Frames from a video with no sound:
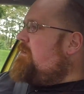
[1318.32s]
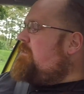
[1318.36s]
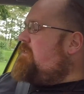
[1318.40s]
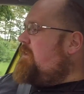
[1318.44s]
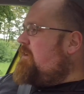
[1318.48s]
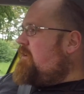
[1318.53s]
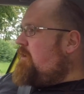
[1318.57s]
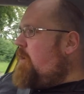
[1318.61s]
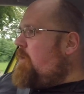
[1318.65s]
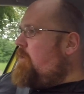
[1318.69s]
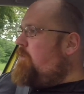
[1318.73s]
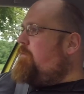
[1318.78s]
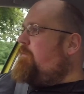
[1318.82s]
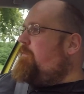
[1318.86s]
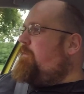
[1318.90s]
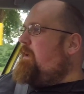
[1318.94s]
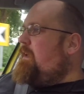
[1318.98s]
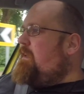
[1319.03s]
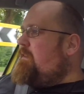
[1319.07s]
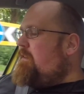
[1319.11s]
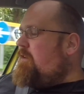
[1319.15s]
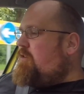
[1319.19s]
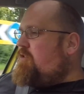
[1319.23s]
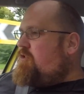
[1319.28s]
the Golf
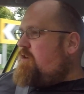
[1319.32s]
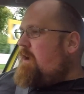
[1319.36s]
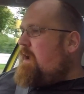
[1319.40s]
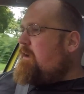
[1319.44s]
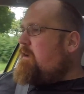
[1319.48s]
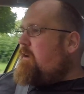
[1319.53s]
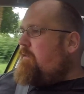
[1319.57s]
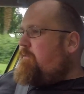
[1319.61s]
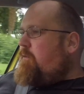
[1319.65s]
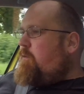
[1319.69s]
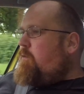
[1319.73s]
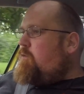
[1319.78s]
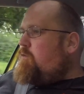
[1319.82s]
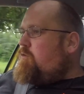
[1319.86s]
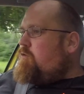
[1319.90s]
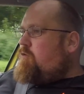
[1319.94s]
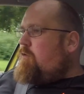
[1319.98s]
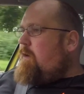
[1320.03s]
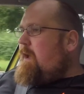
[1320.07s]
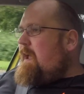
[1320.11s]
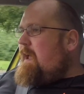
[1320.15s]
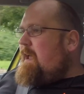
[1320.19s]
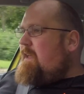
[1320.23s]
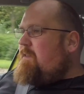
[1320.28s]
is a jack of all
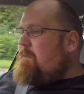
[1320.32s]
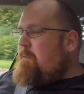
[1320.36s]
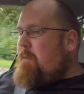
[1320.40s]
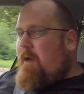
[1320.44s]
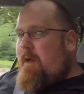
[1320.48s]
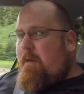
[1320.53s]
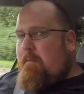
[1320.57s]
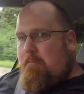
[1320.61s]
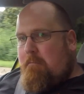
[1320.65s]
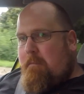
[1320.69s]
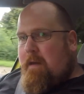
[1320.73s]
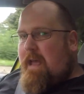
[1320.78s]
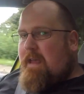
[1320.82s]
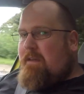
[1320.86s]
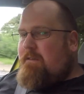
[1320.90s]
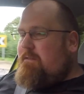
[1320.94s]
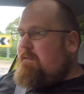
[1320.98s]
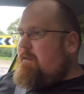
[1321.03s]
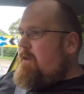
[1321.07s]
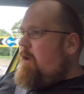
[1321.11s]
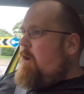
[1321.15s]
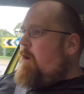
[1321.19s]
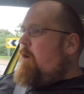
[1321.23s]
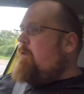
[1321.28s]
trades but a
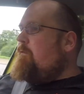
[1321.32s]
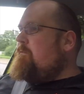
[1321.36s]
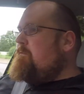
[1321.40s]
master of